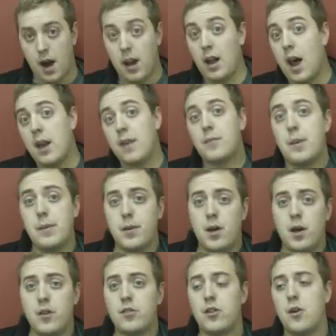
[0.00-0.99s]
A lot of people
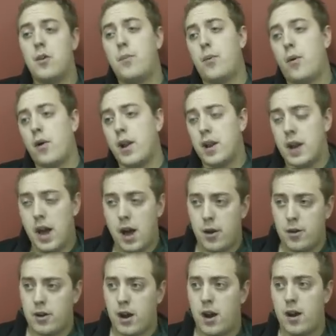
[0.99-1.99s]
also pointed
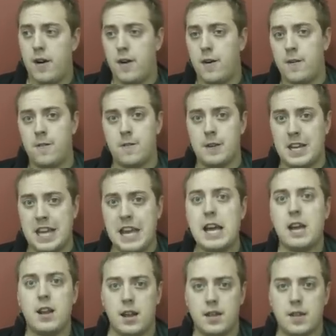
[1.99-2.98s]
out of uh,
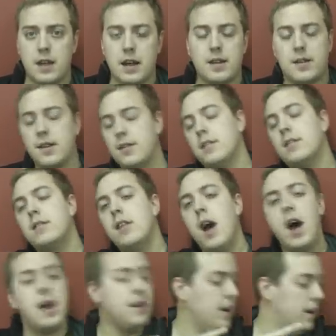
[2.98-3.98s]
killing things. This is
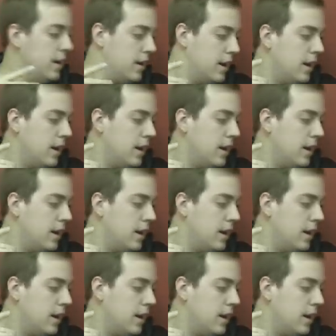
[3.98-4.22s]
not